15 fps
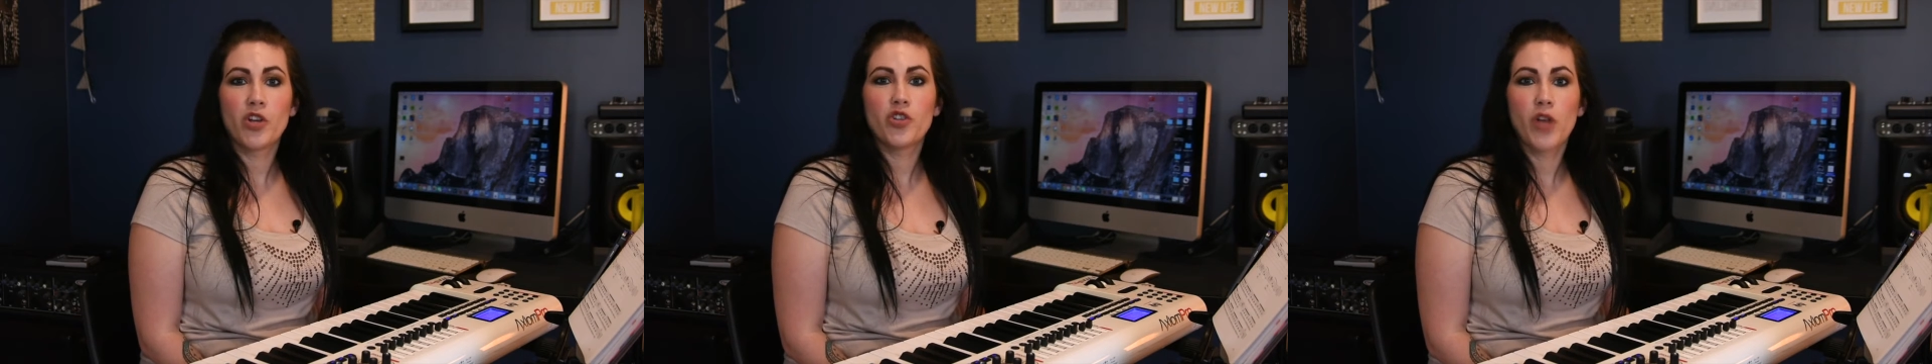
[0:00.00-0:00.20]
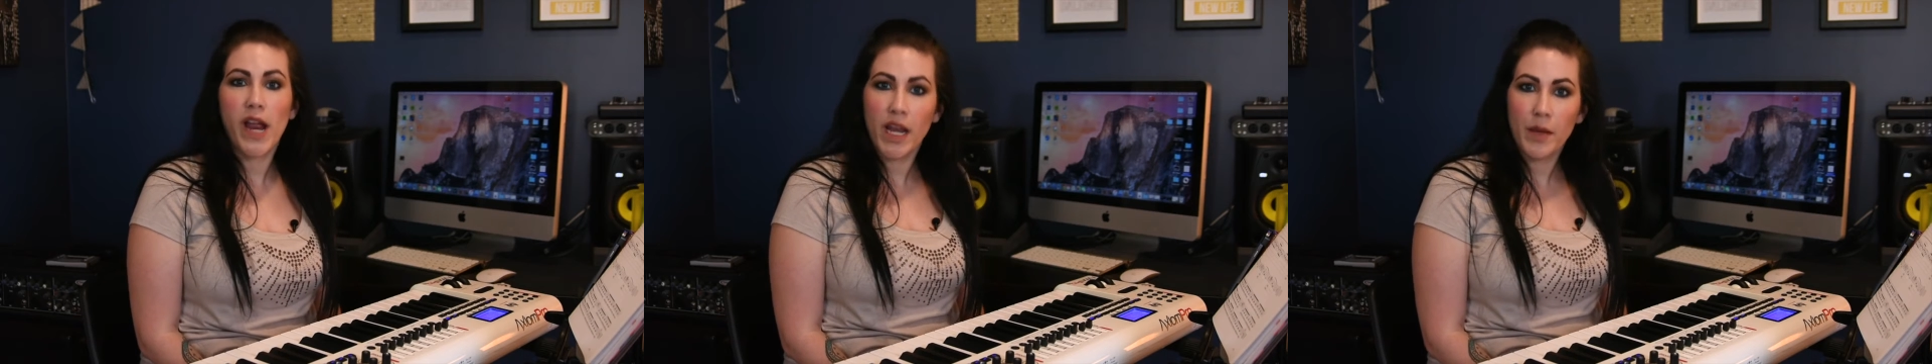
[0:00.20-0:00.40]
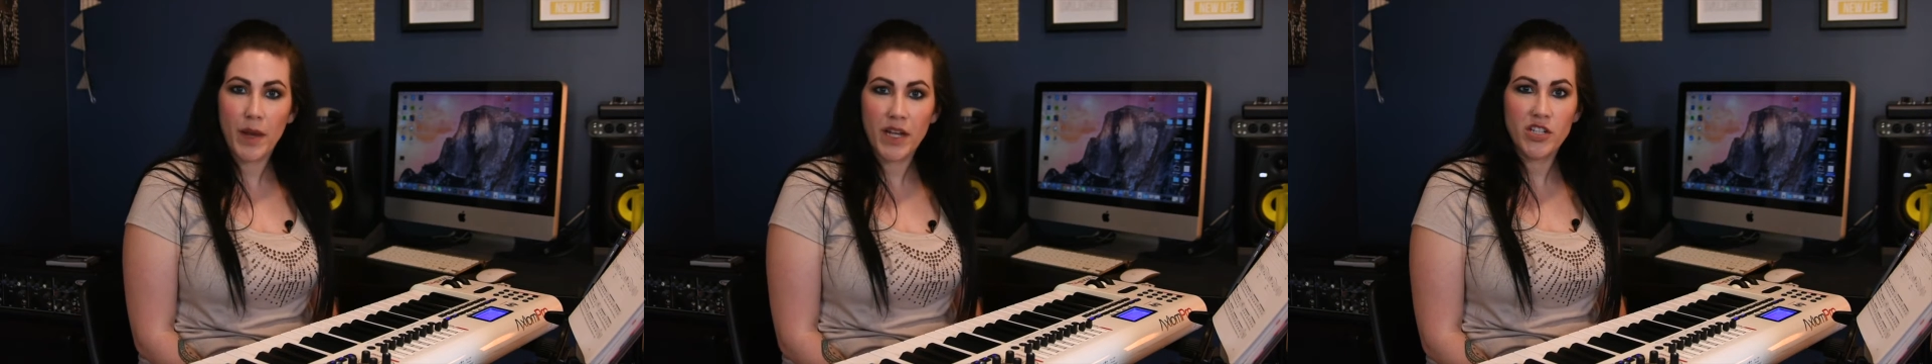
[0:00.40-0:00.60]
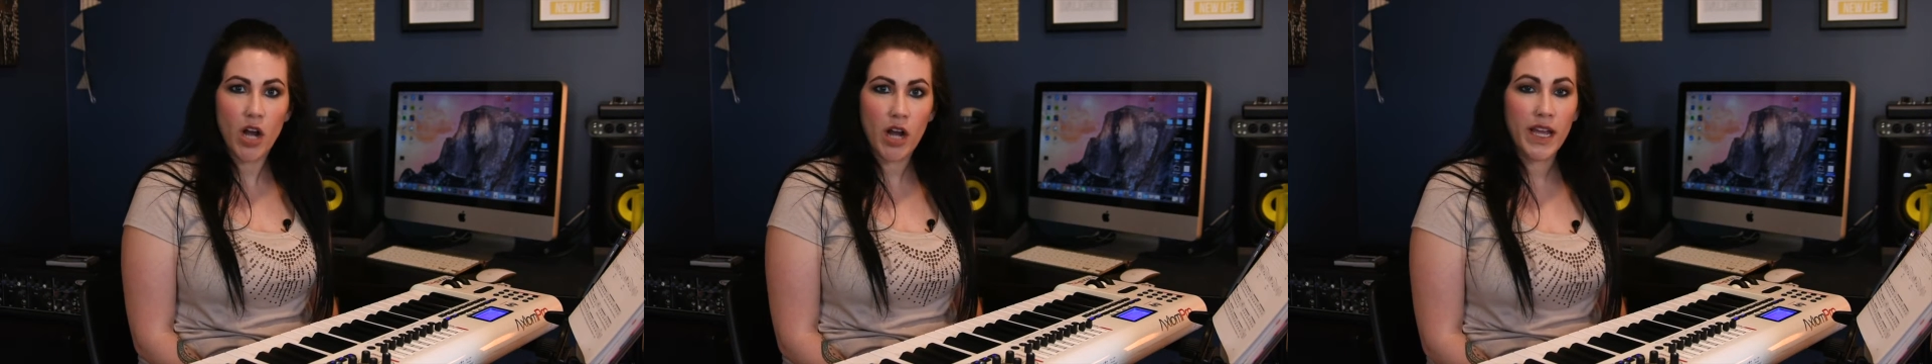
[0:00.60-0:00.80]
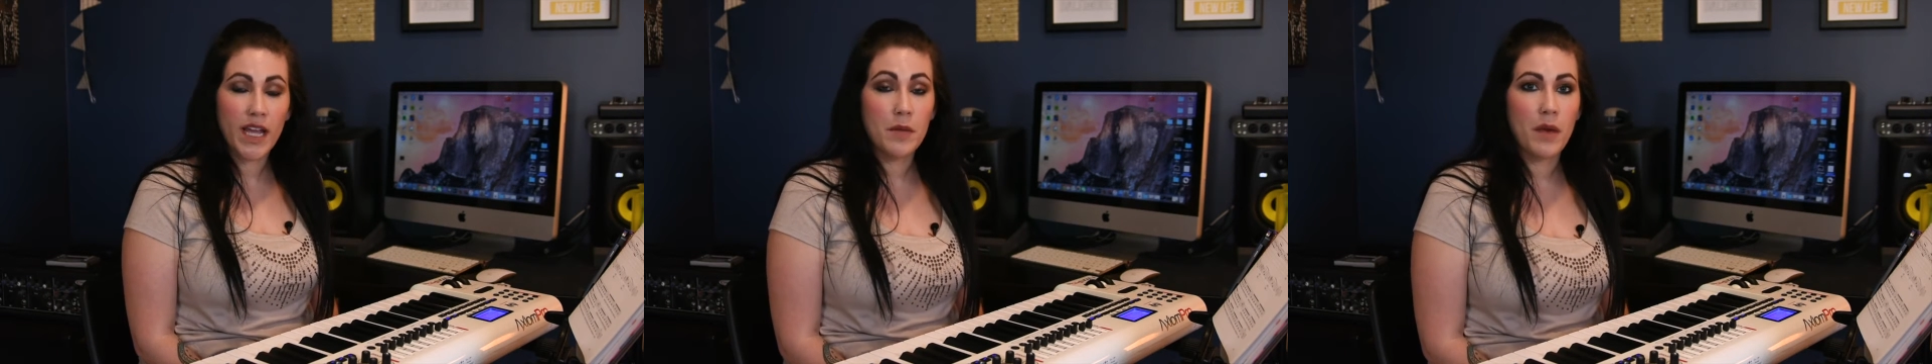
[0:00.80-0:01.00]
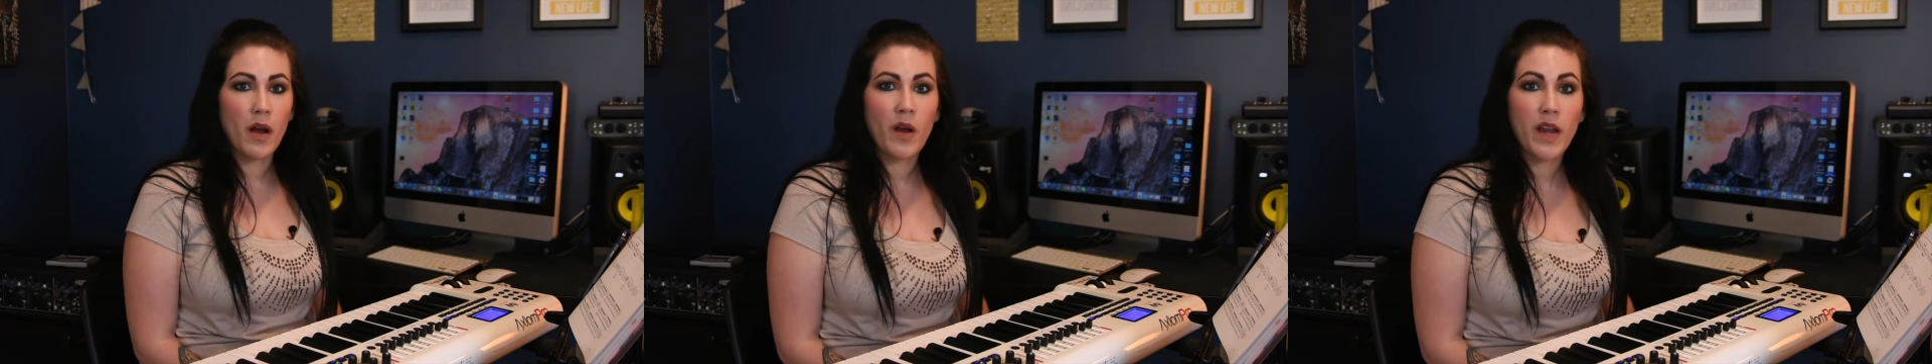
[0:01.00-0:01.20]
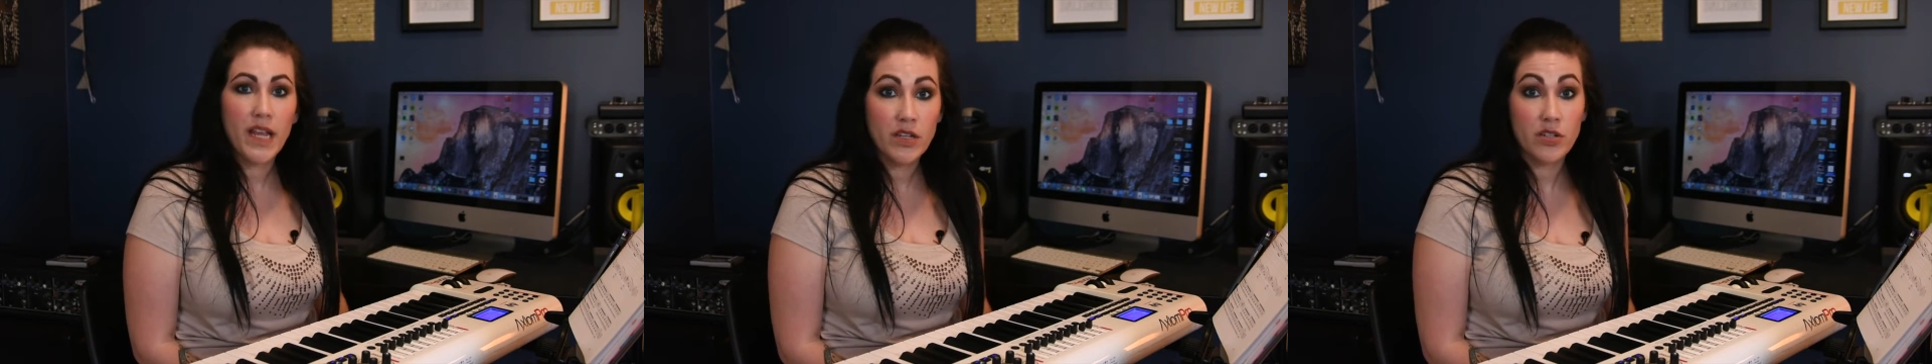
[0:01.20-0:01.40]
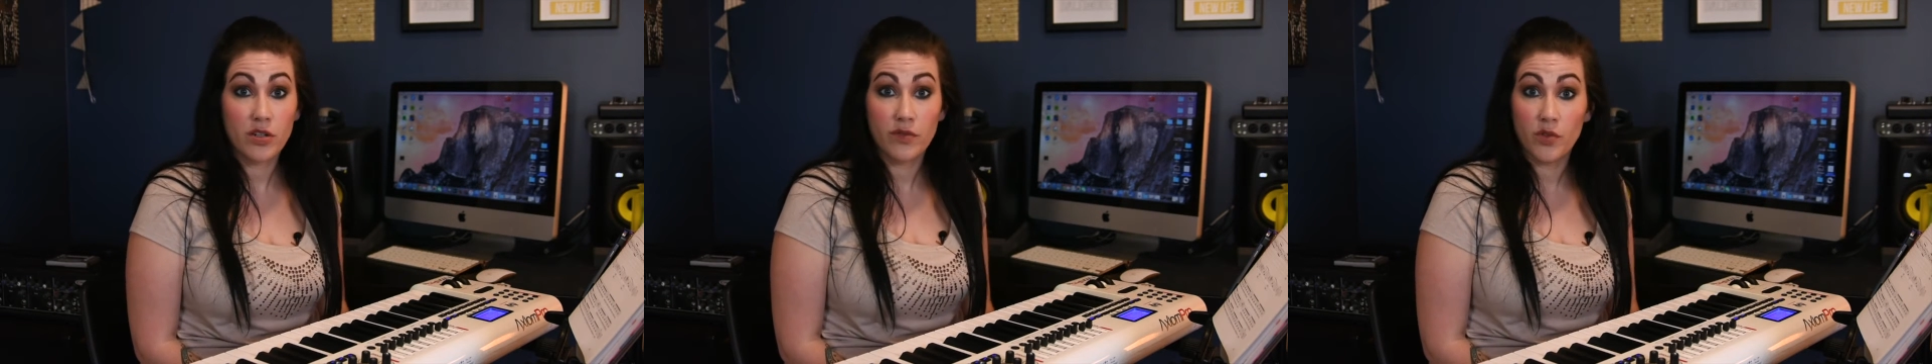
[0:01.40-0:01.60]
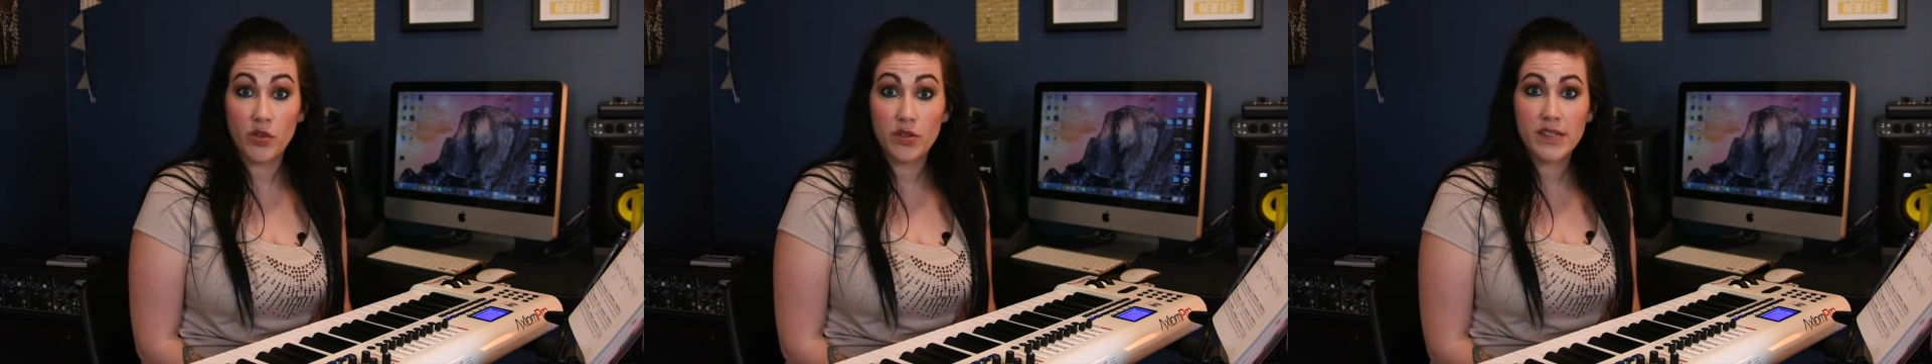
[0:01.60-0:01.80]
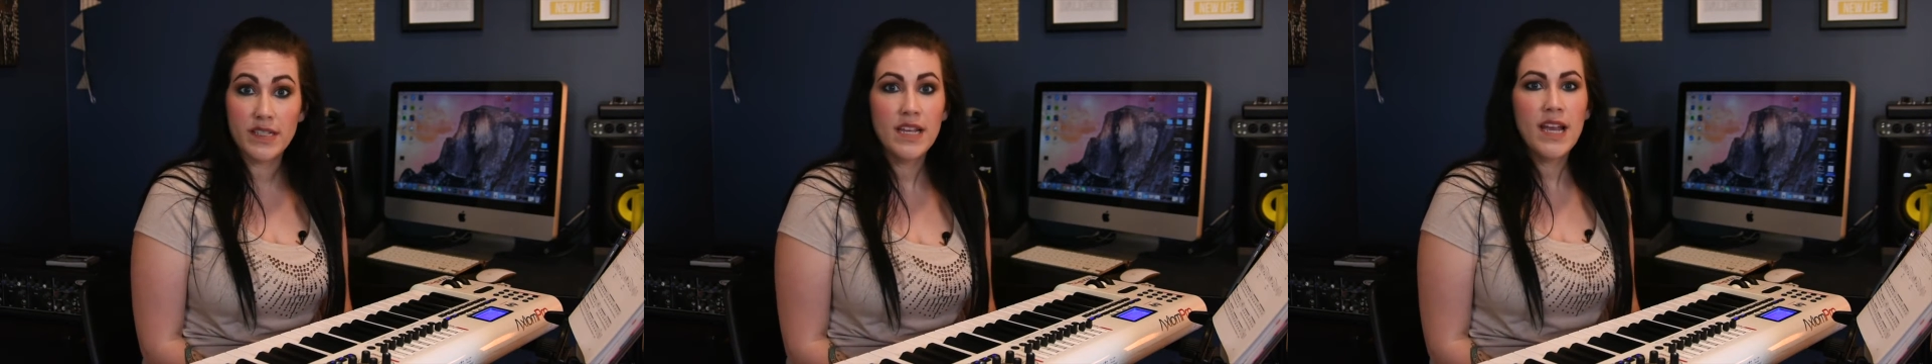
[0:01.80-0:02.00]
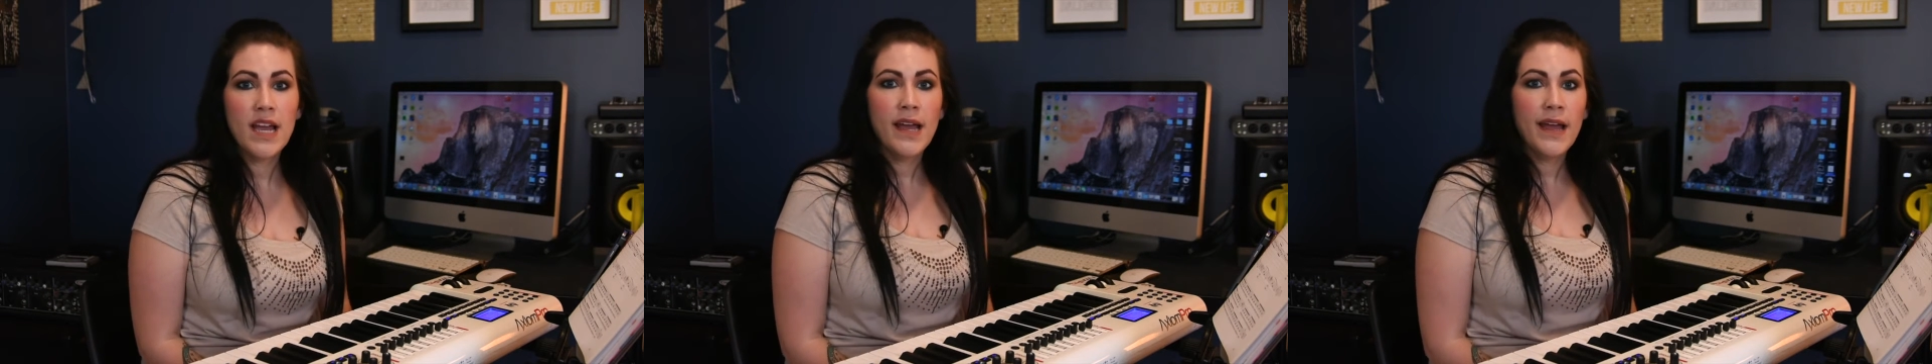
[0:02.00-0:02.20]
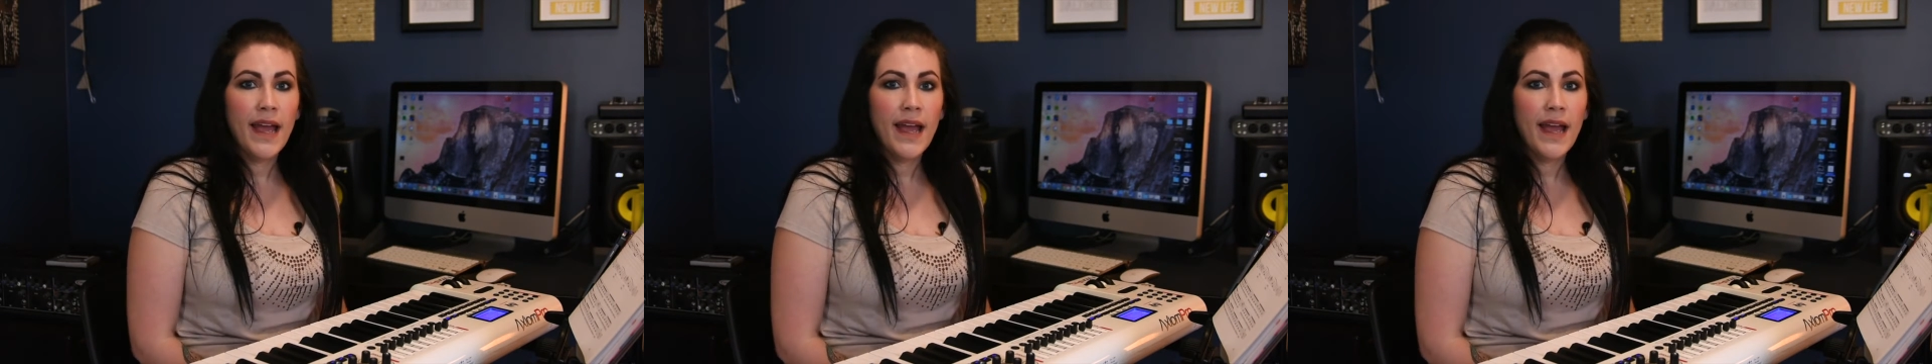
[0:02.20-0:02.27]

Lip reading: ear training by talking about intervals.